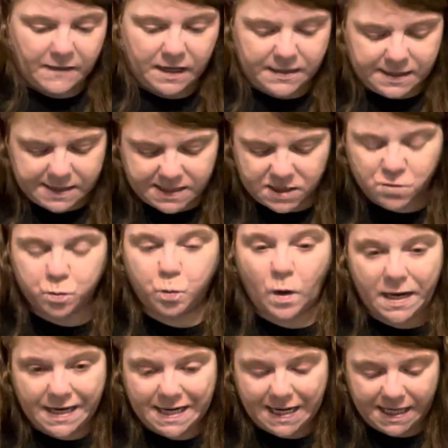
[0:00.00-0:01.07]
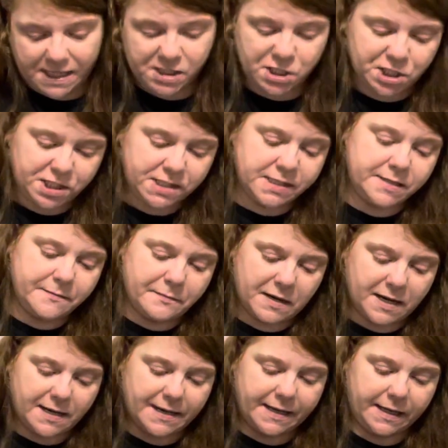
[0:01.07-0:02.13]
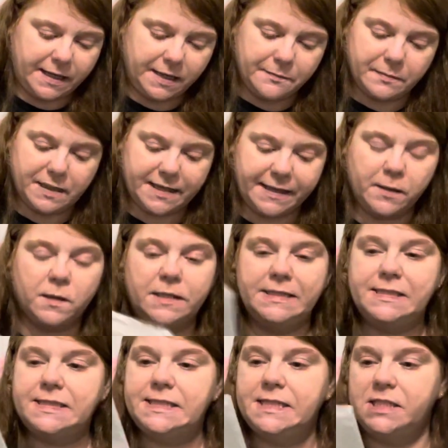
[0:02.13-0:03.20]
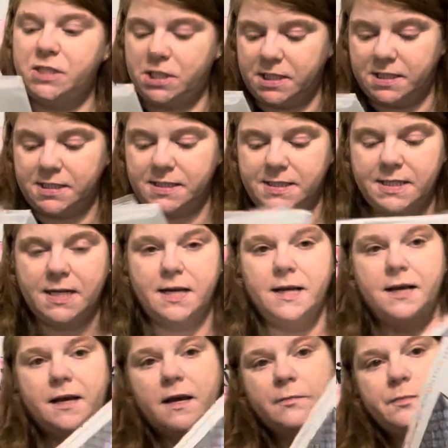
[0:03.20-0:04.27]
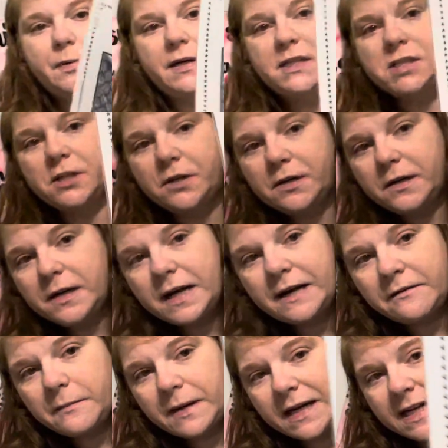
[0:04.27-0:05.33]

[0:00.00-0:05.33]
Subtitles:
This is One Nation by Bygone Stitches. Pretty sure everybody